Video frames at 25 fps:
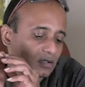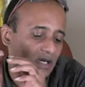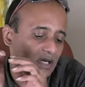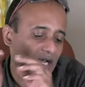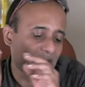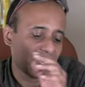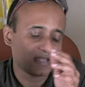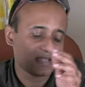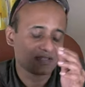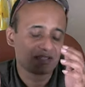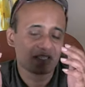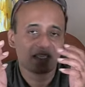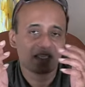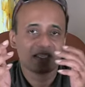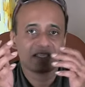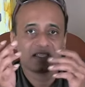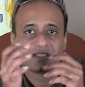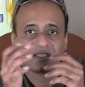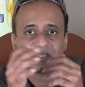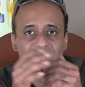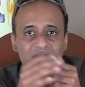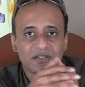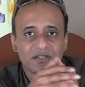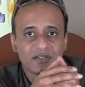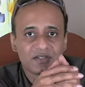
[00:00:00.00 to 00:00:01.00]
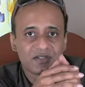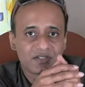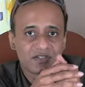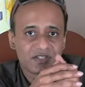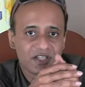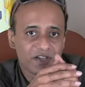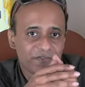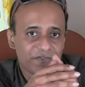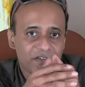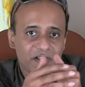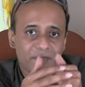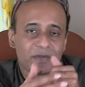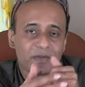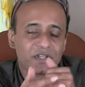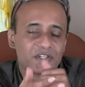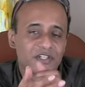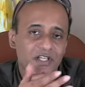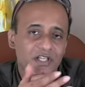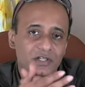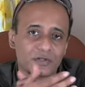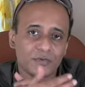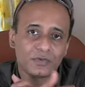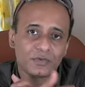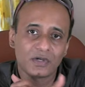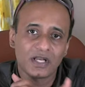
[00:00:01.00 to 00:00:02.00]
uh, as a safety
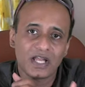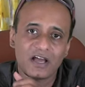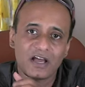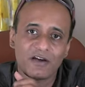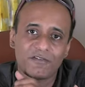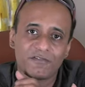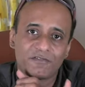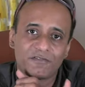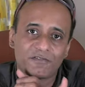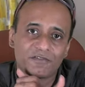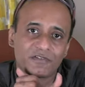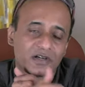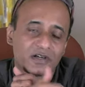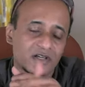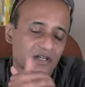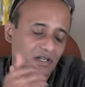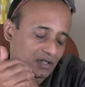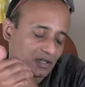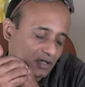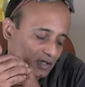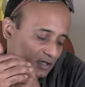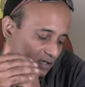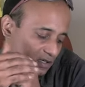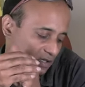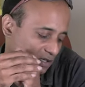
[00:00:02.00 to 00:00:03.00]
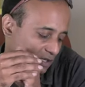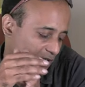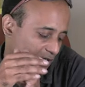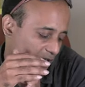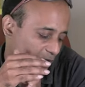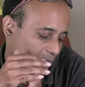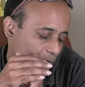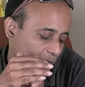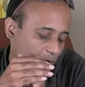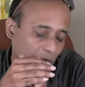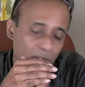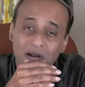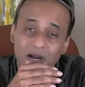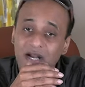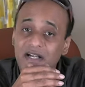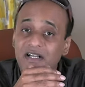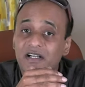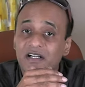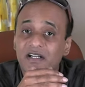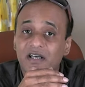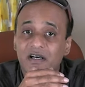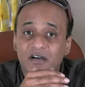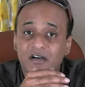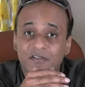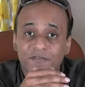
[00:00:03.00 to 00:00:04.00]
measure, you will have uh,
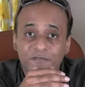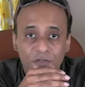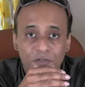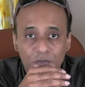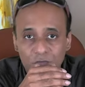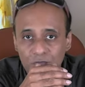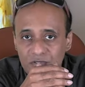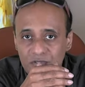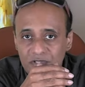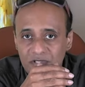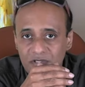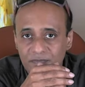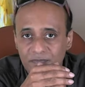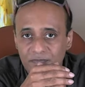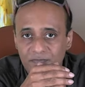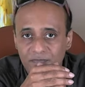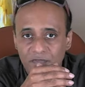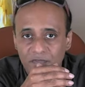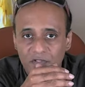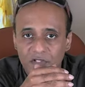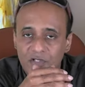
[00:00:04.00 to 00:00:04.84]
provided a fuse.